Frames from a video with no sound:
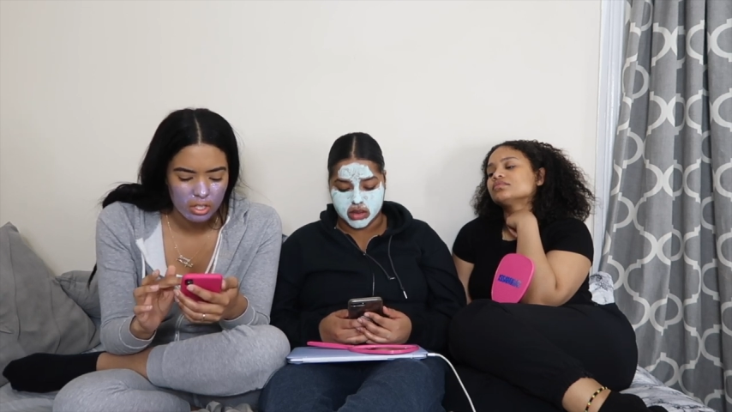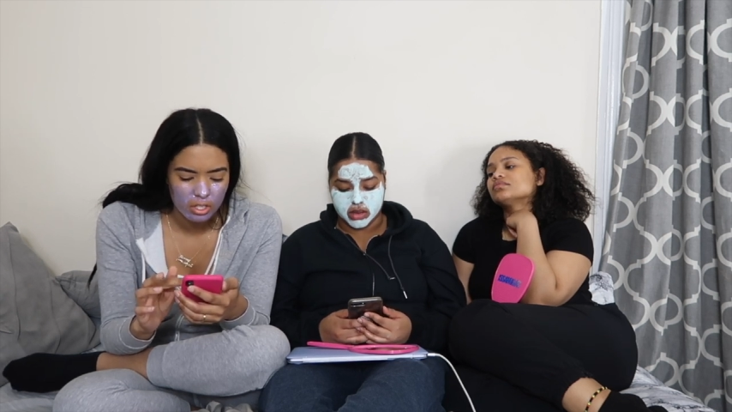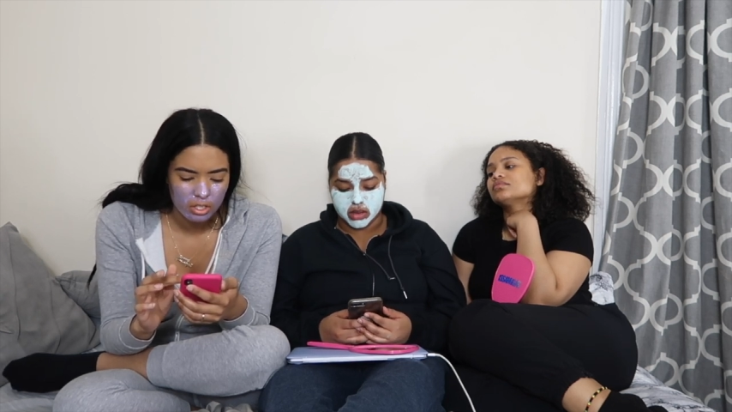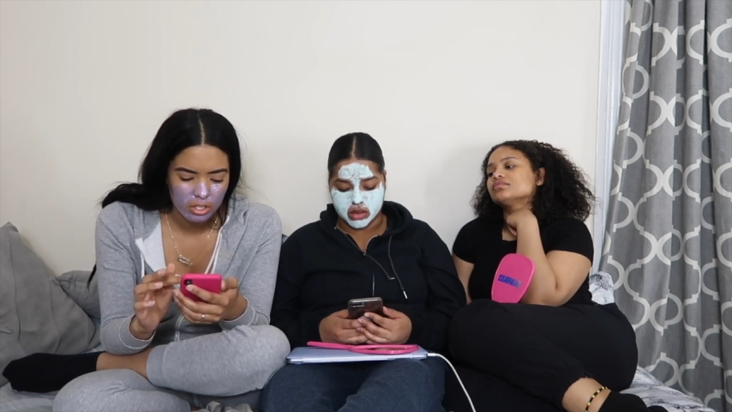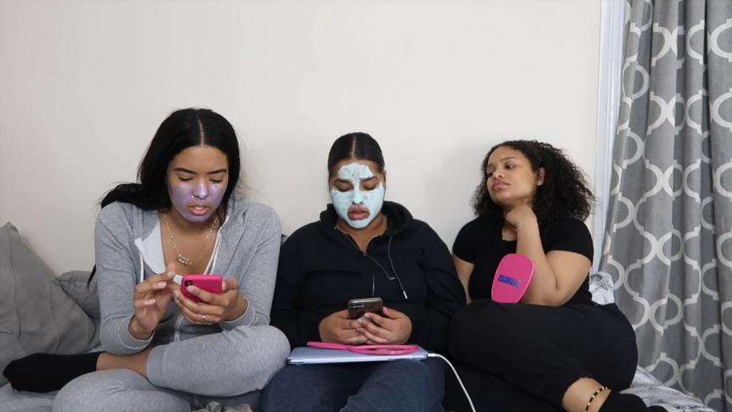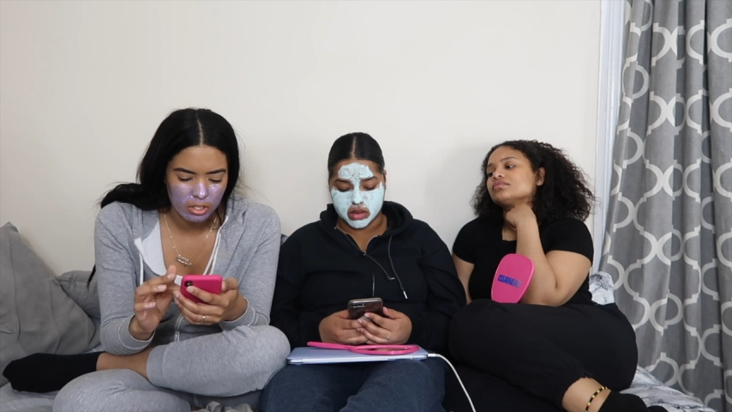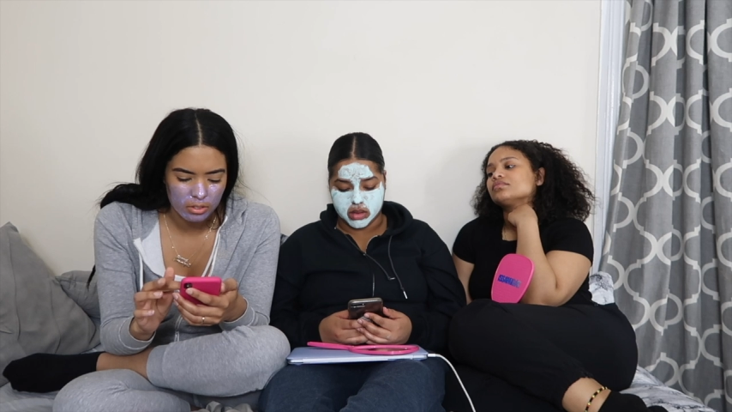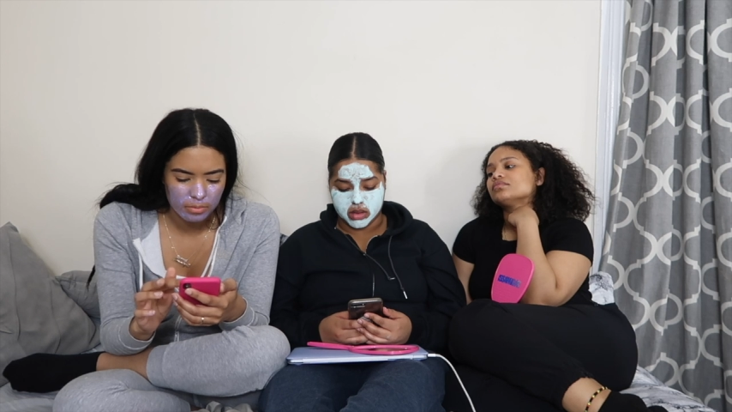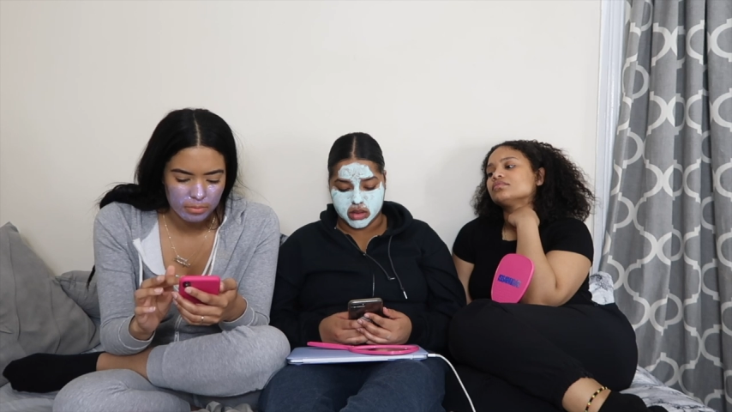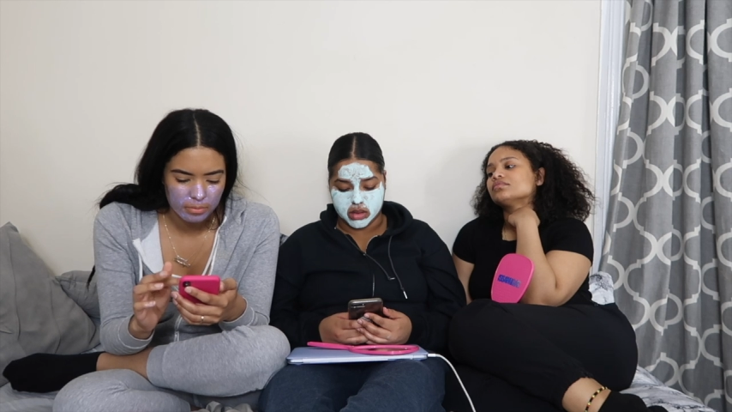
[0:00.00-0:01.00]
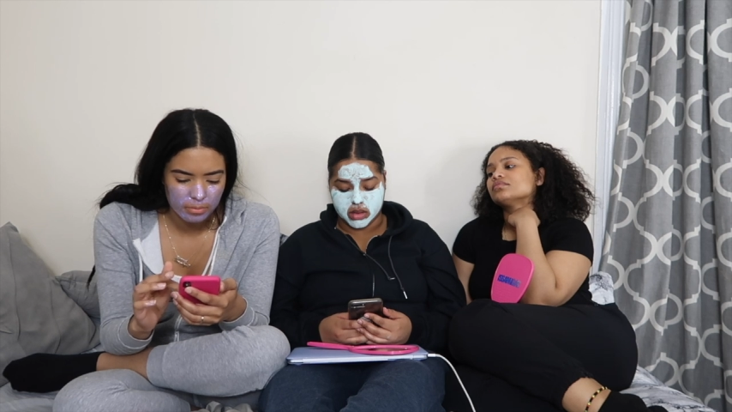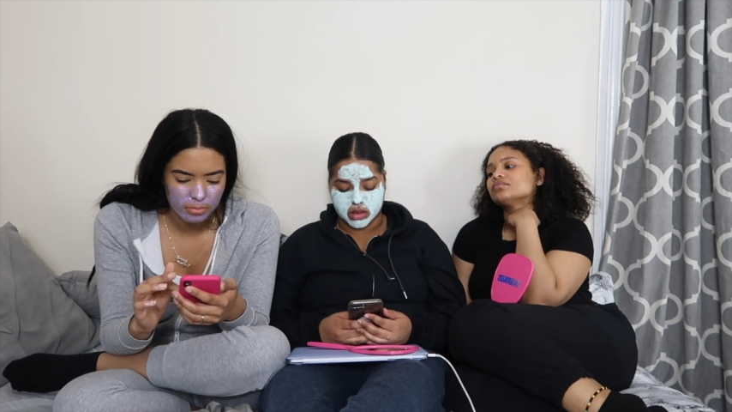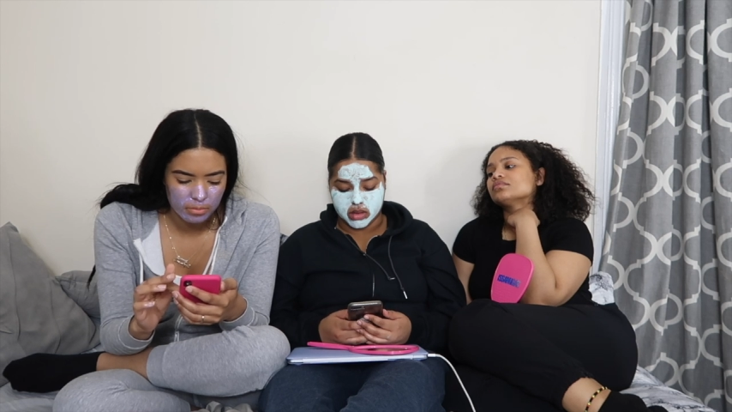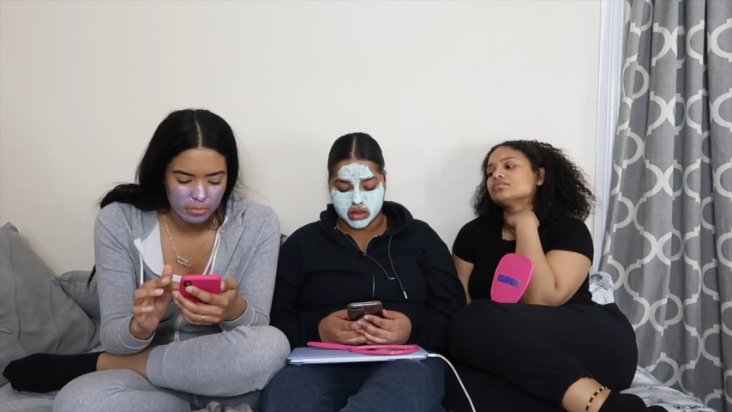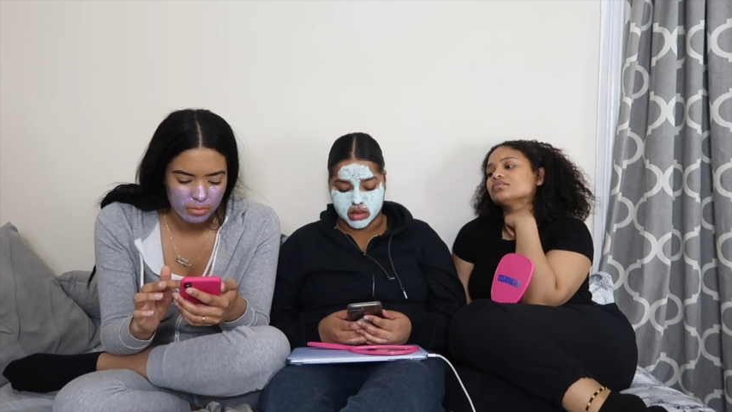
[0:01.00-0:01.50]

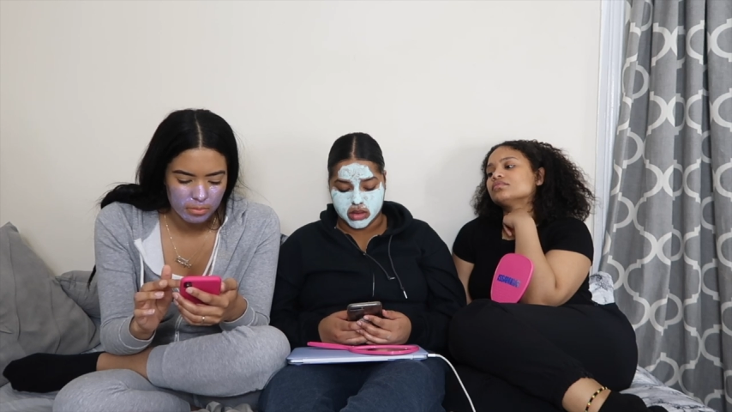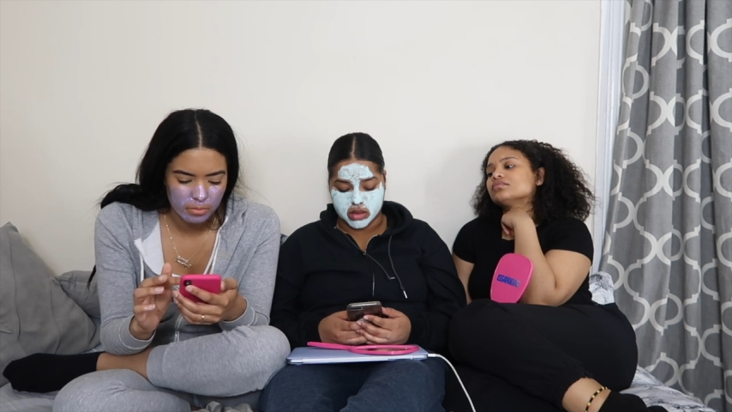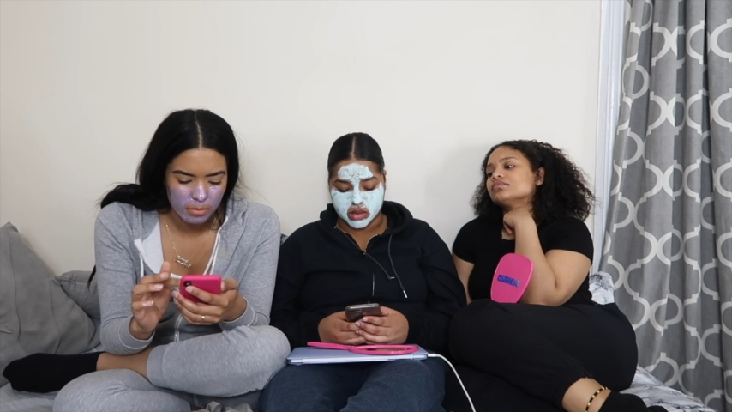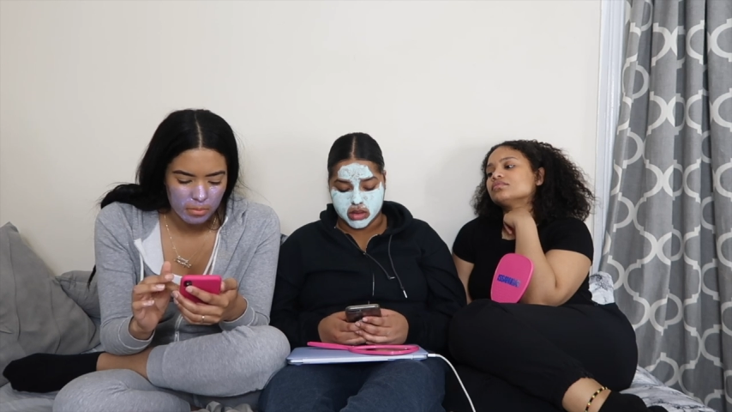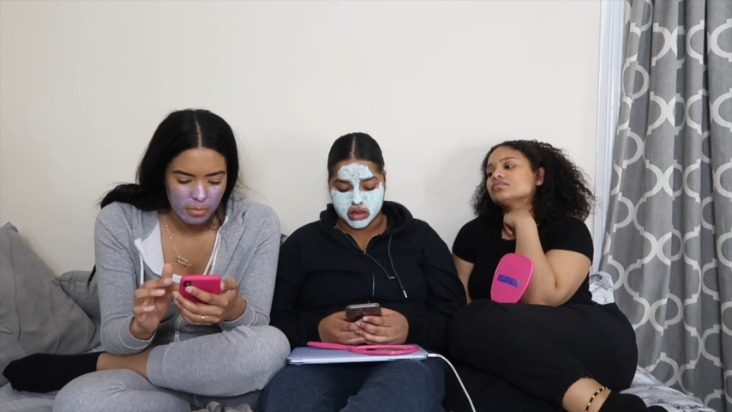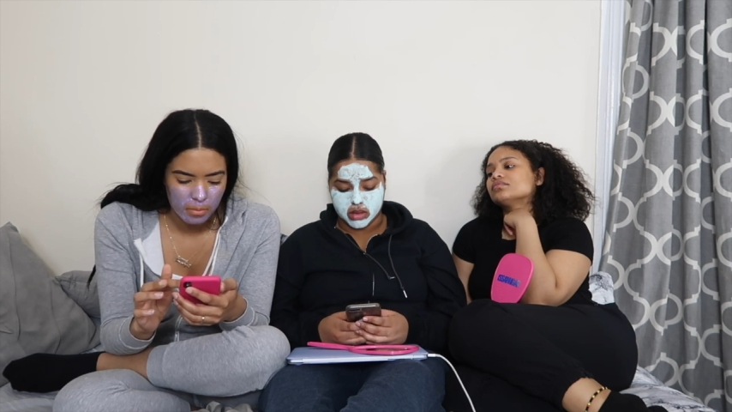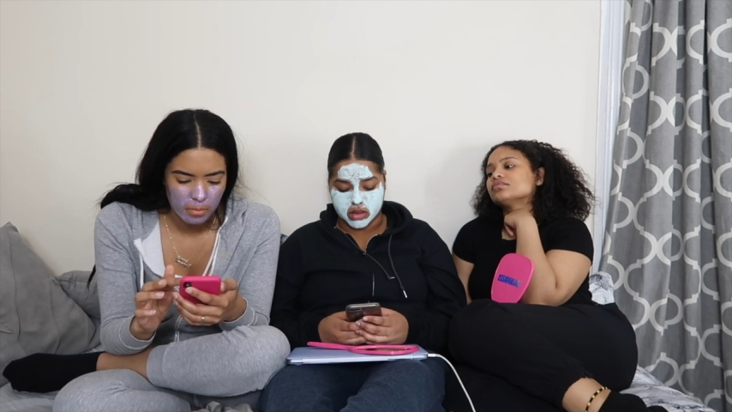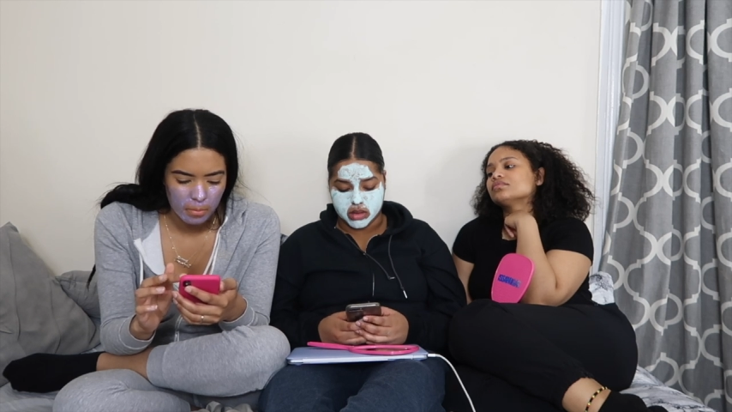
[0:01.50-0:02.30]
No one is speaking in this clip.